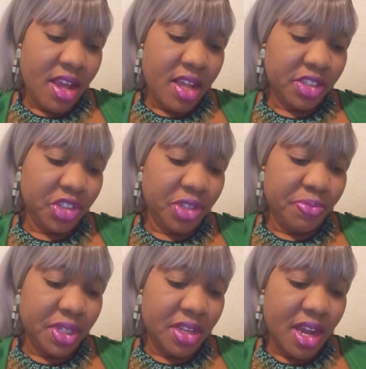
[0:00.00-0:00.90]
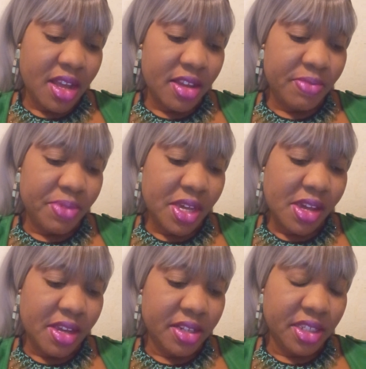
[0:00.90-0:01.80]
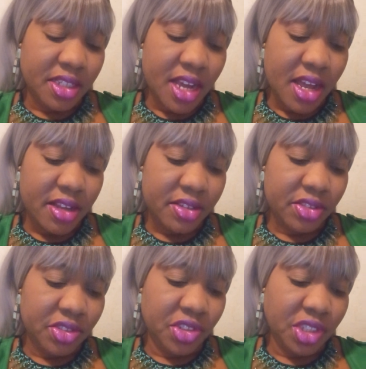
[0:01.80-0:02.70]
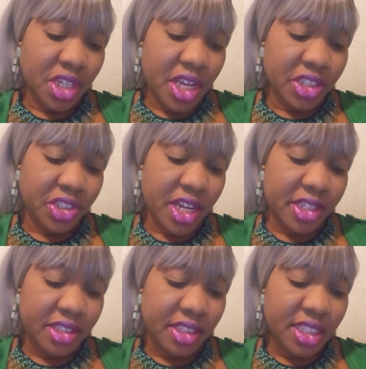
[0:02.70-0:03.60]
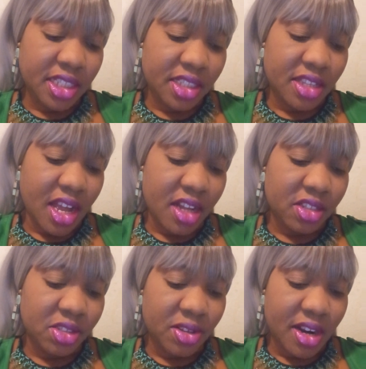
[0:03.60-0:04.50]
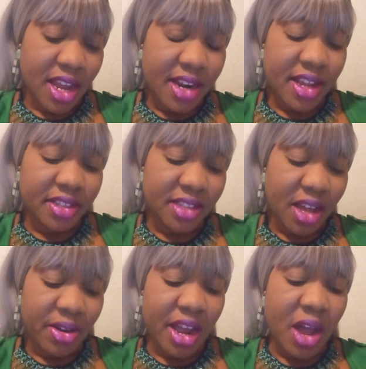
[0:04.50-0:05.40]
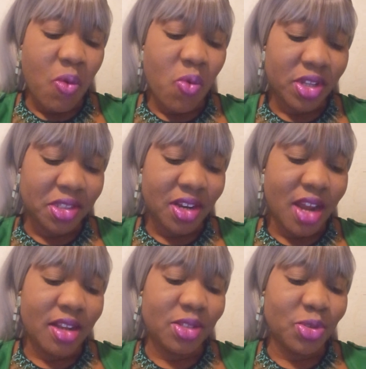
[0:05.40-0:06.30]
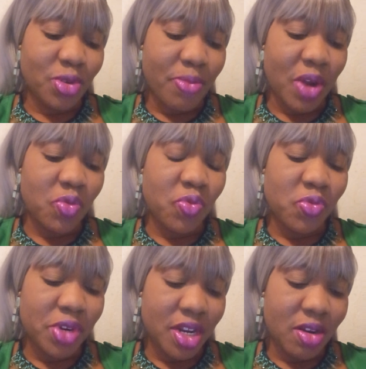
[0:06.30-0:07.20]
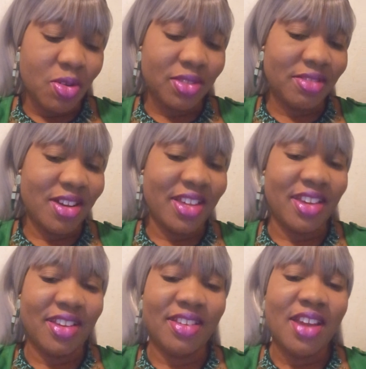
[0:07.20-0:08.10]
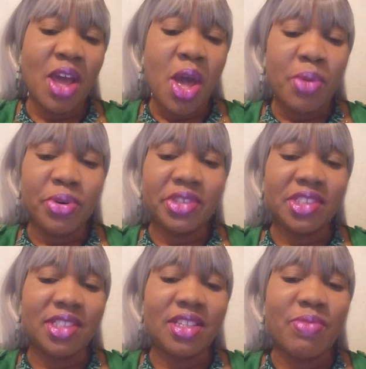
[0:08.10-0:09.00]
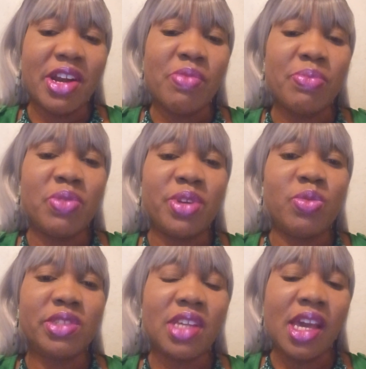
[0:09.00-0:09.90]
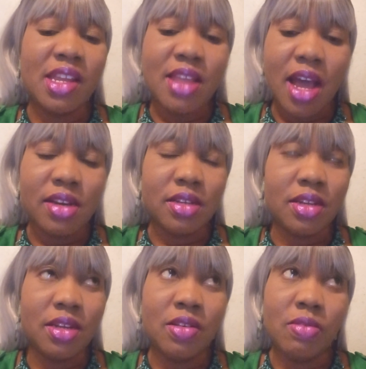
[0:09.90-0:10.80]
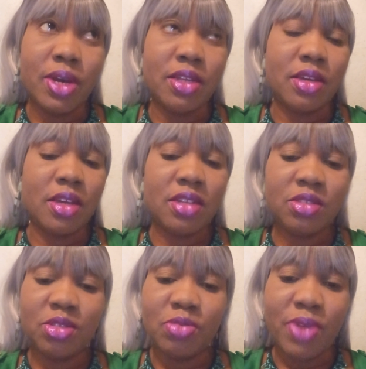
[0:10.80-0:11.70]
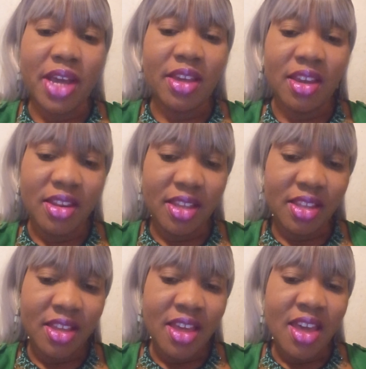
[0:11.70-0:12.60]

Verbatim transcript: SGB down, BAND down, GHST is down, Solana is down. I want Solana to go back really low so I can purchase some. I remember when it was $8, nobody cares to buy any